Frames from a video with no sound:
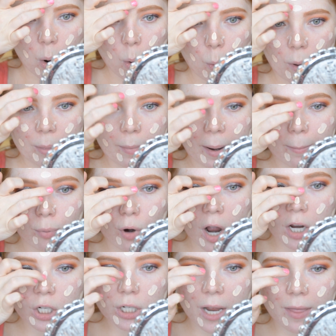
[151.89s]
with my
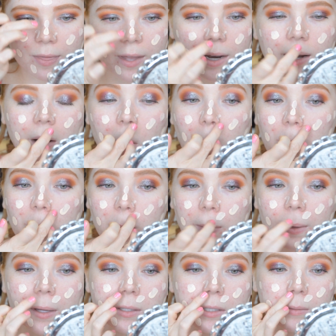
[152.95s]
brush and then I go in
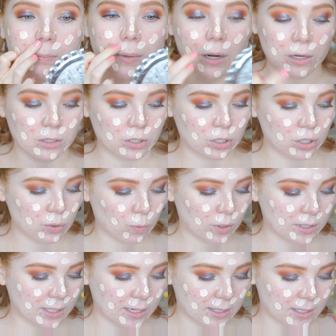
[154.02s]
with a sponge
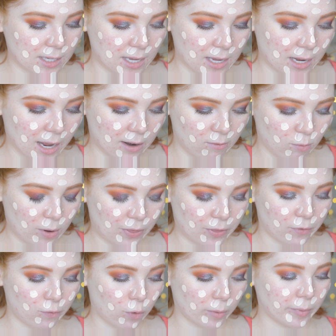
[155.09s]
once I see kind of what
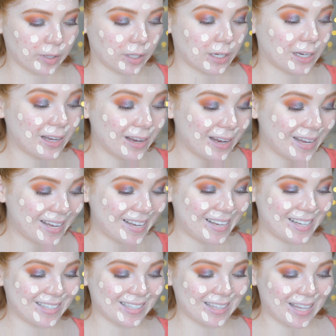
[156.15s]
the formula
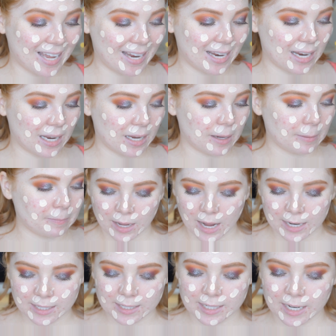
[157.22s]
is like.
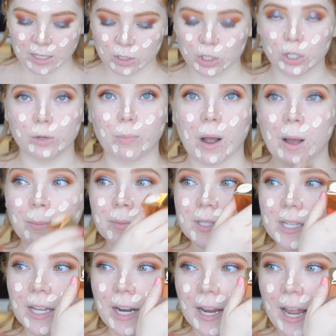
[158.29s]
I did take 2
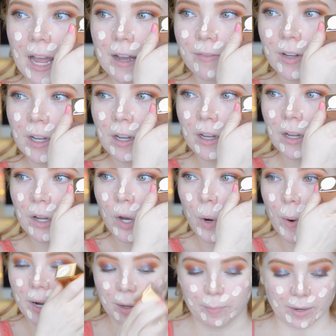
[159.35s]
pumps and I have
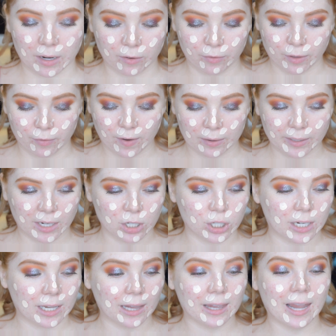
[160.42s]
quite a bit of the
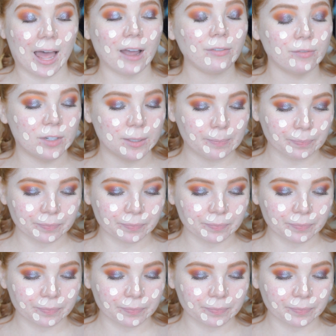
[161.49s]
foundation left.